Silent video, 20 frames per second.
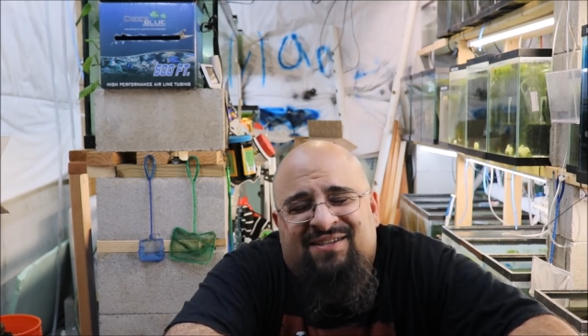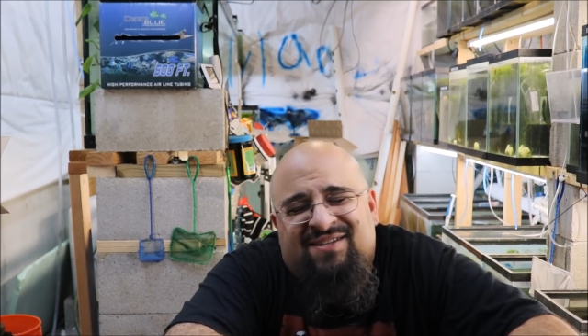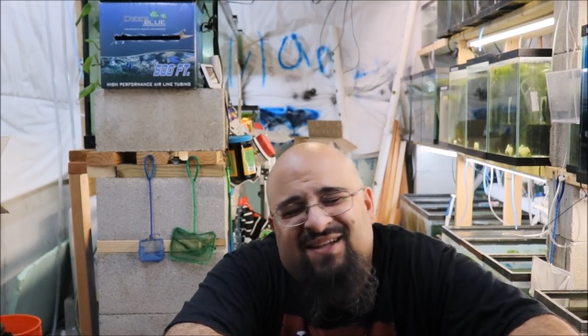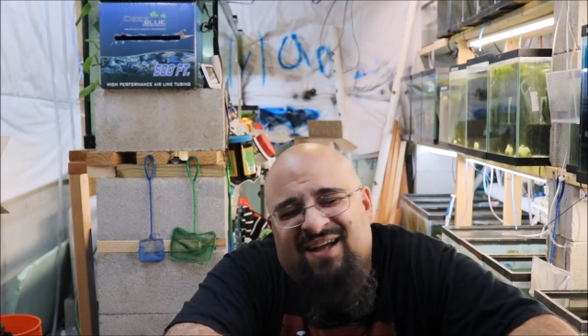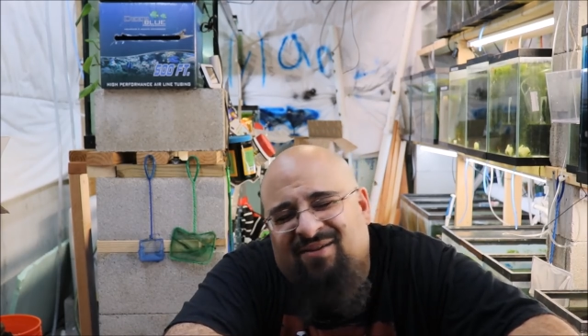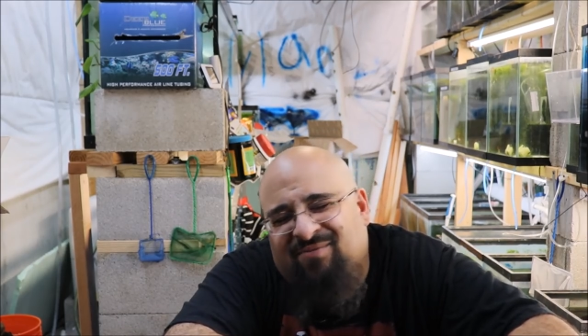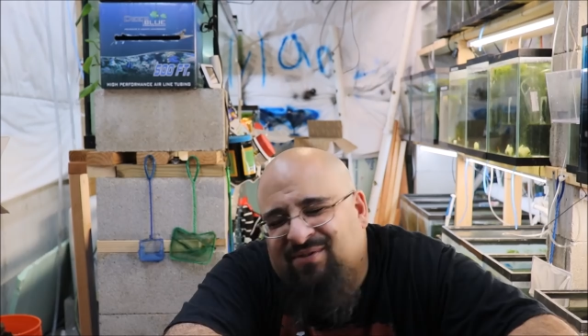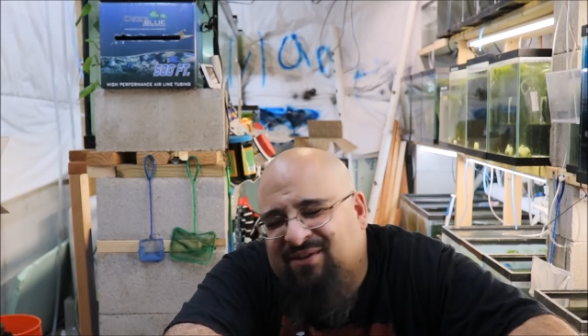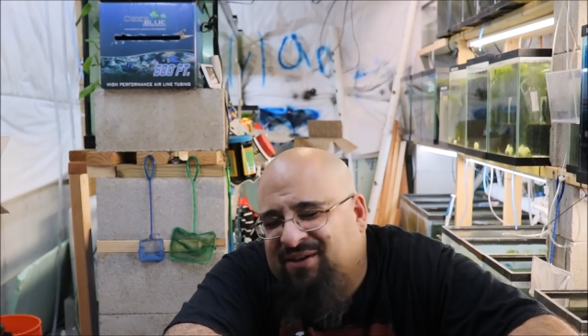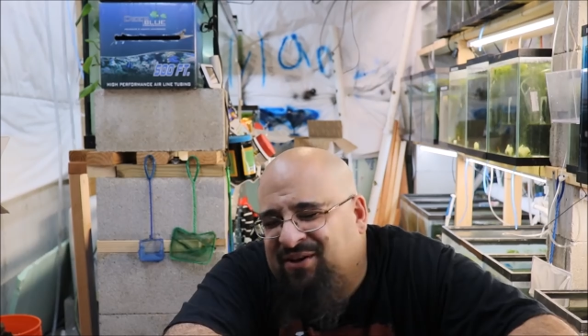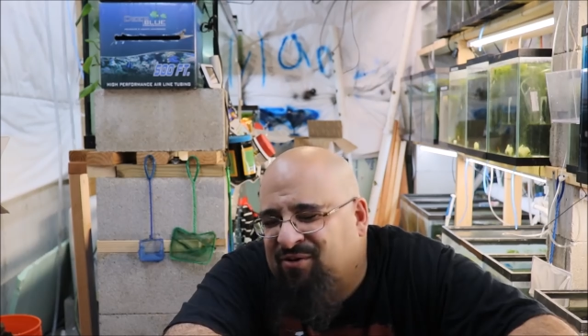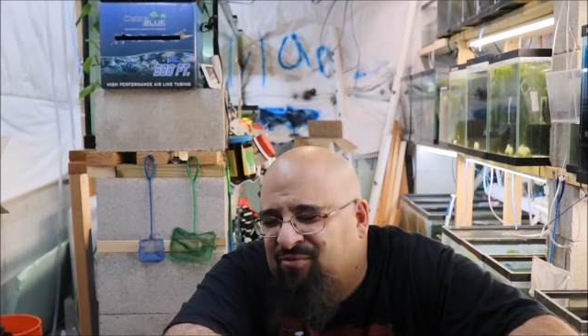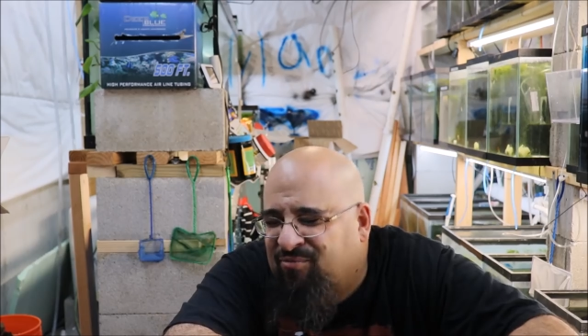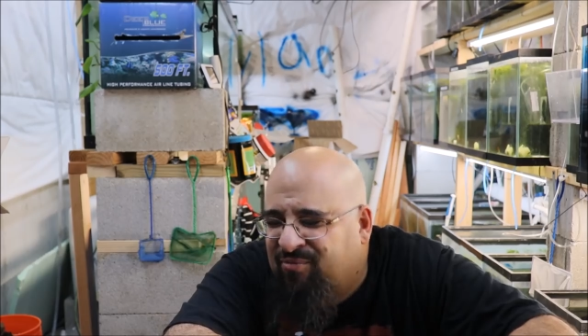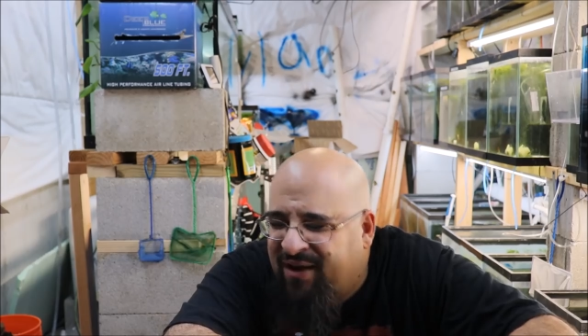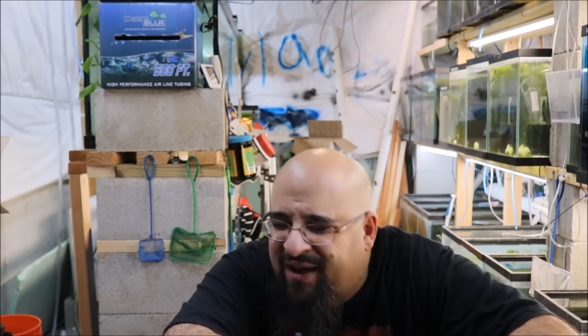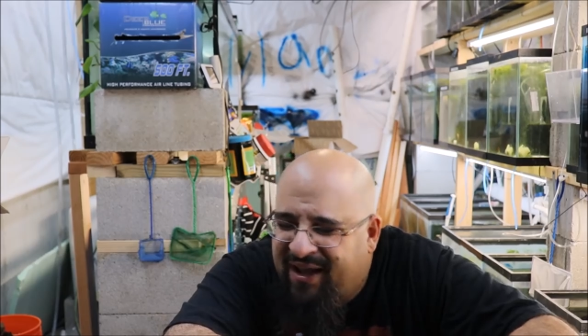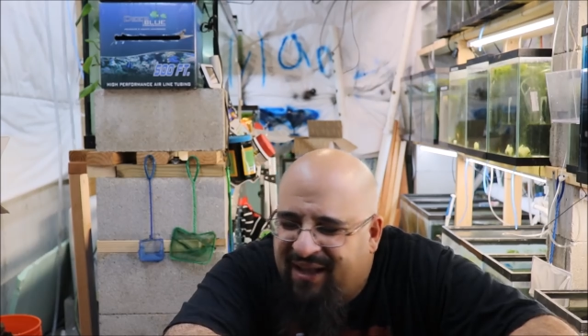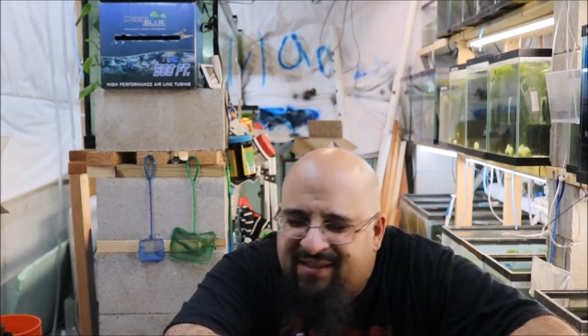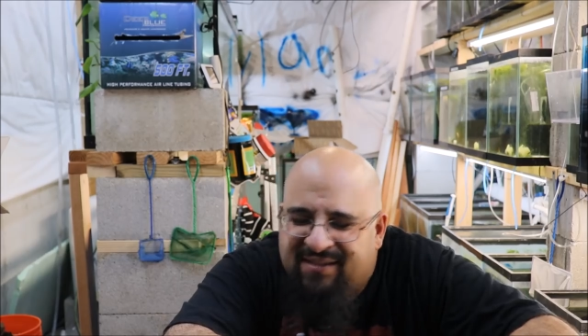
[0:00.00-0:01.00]
It's not really a
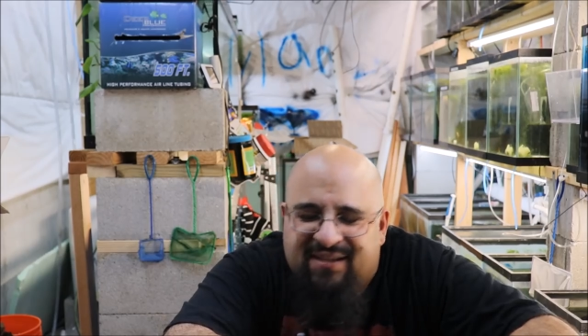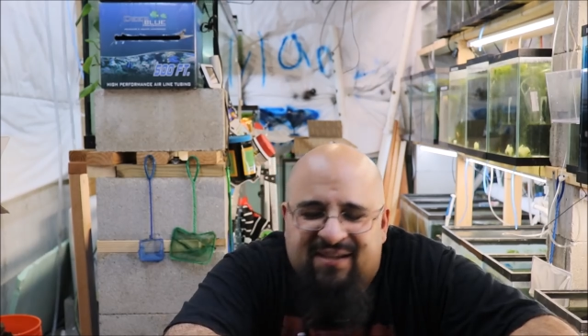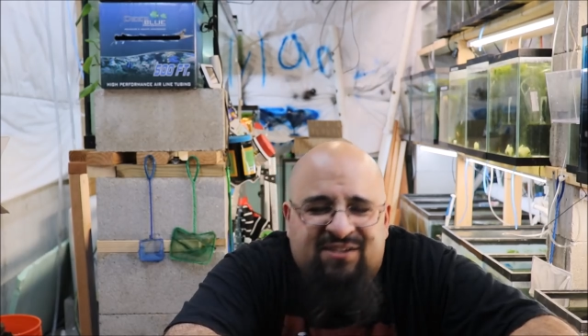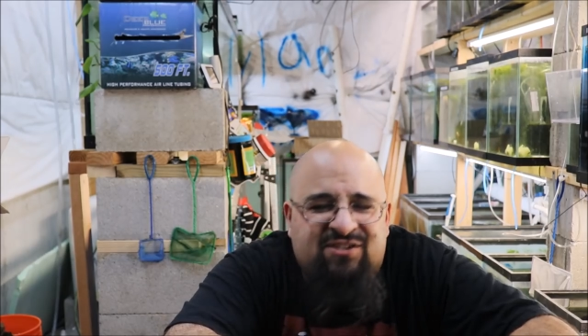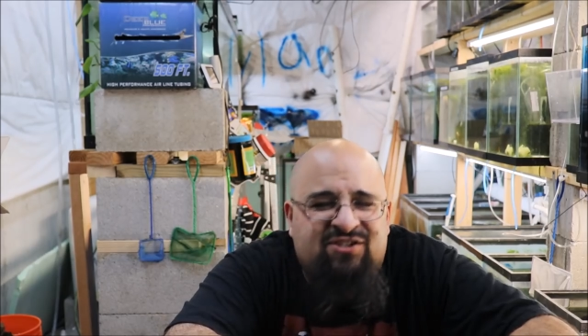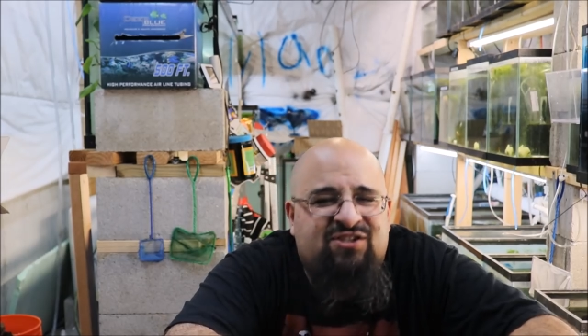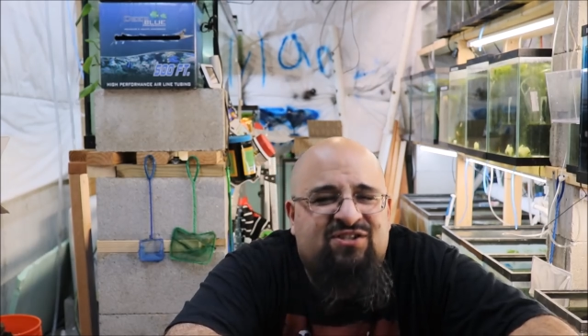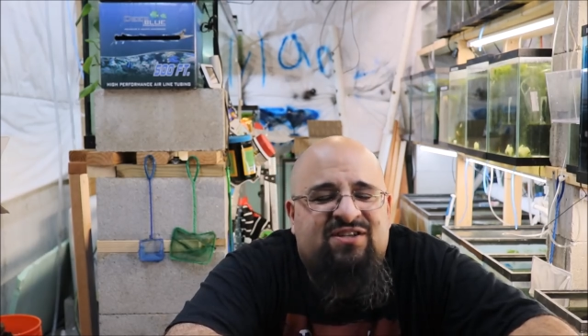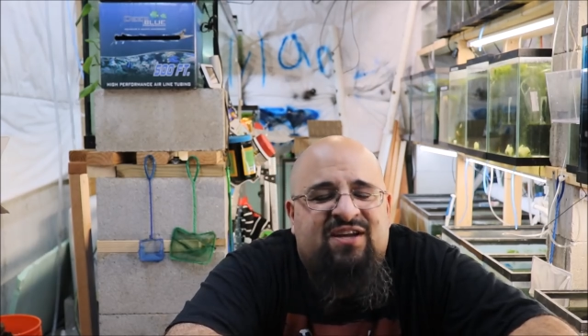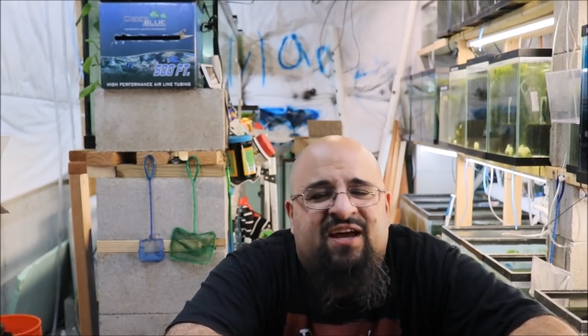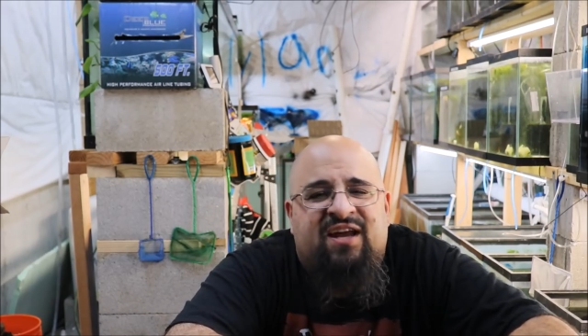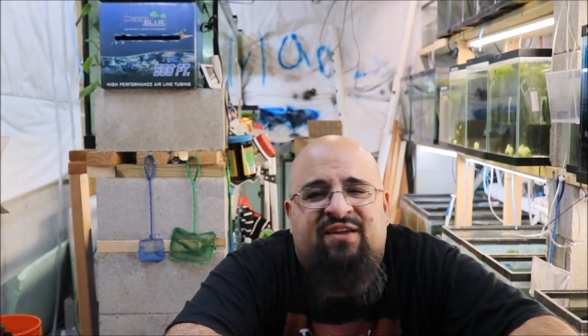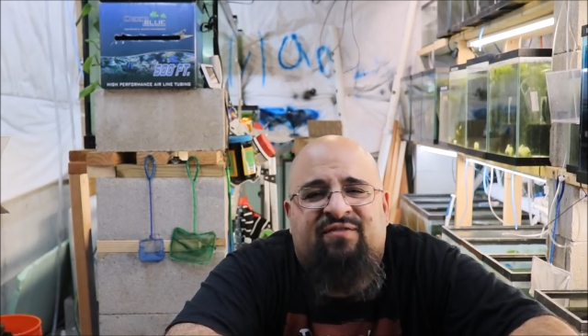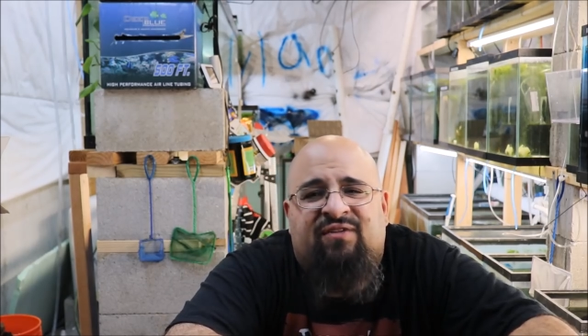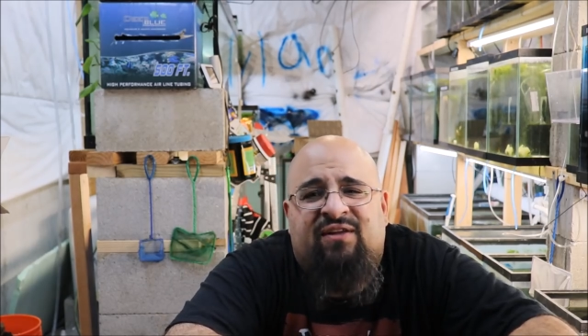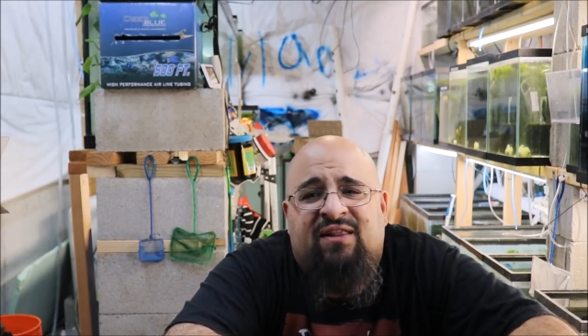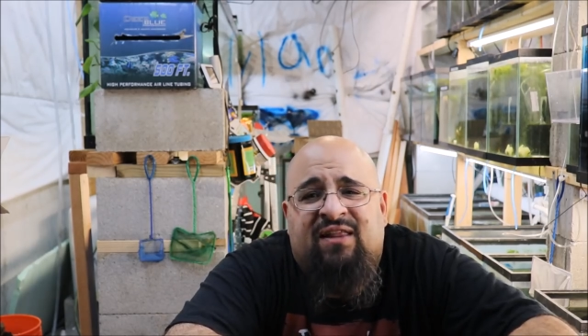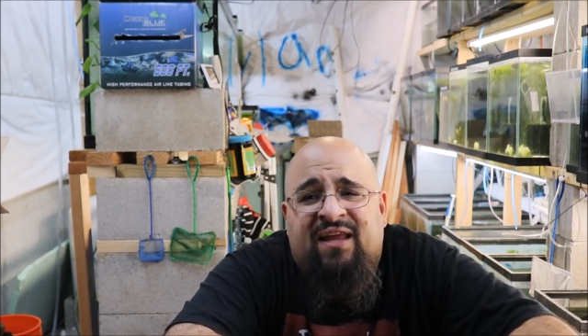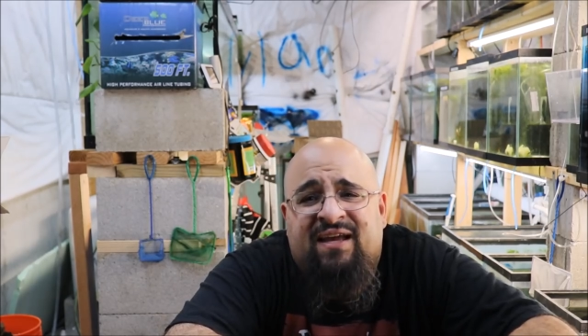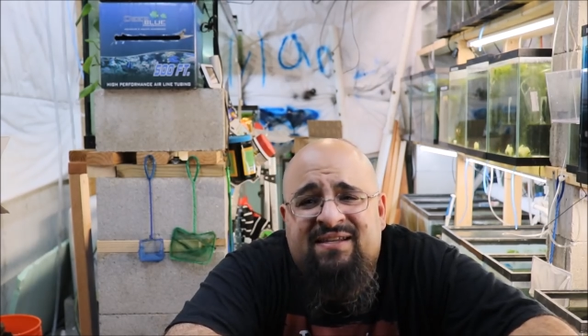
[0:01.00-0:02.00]
rant, it's just kind
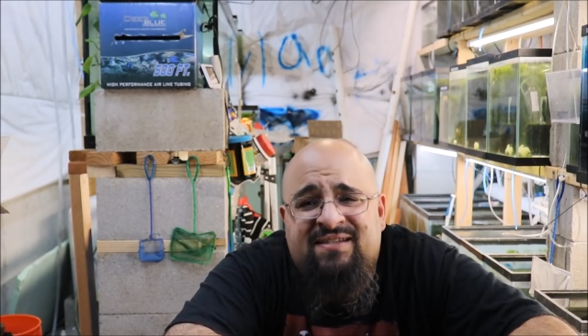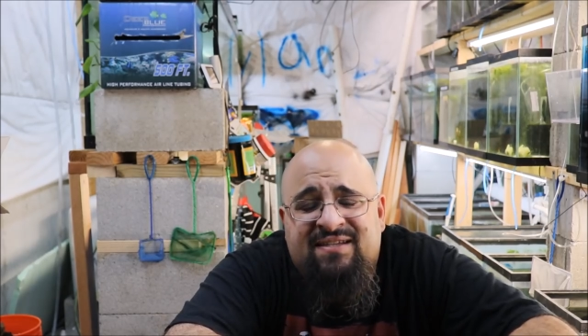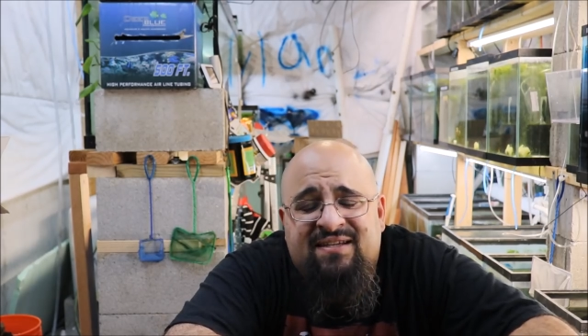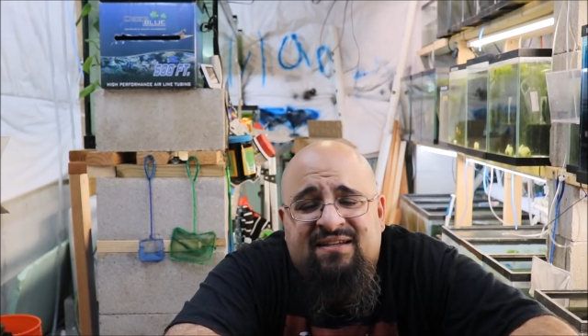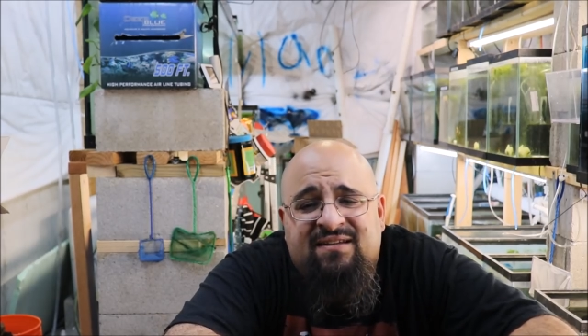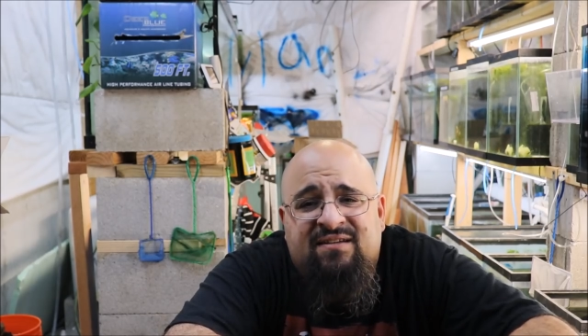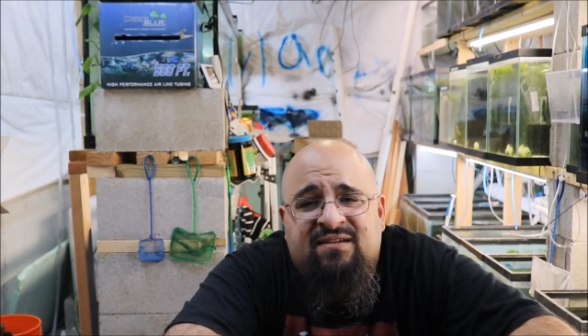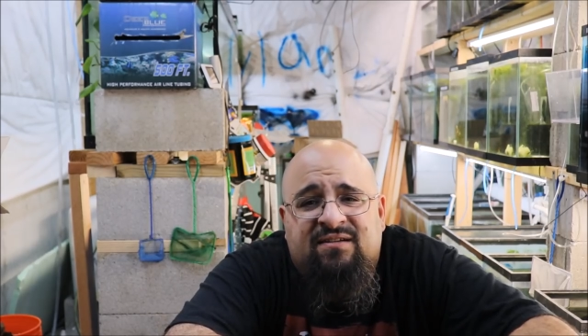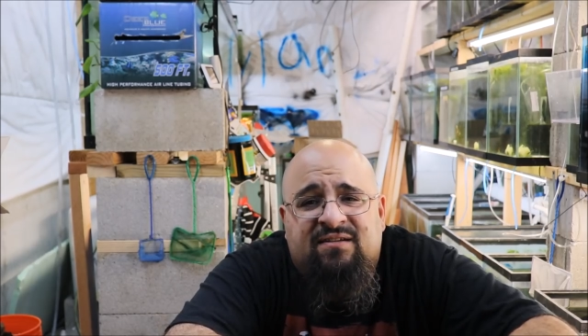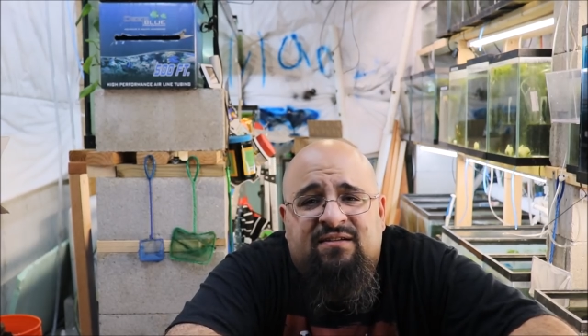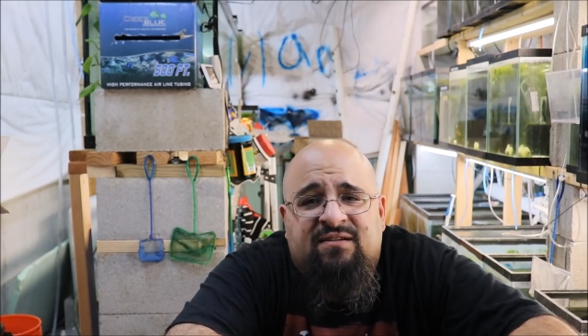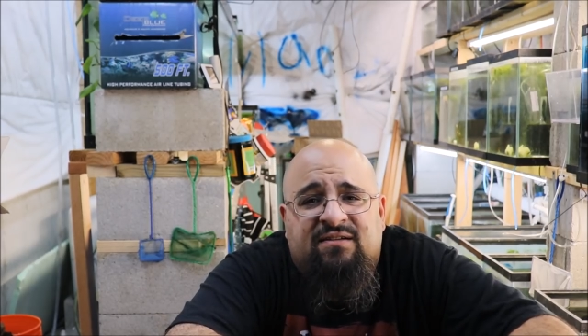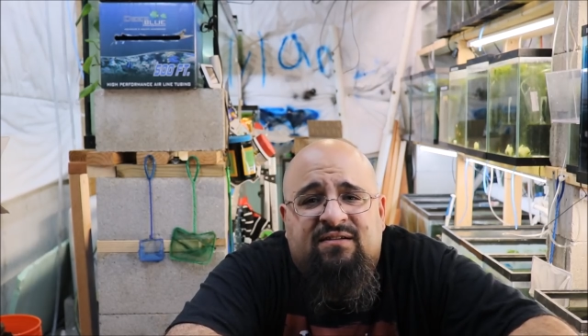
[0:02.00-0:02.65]
of a lesson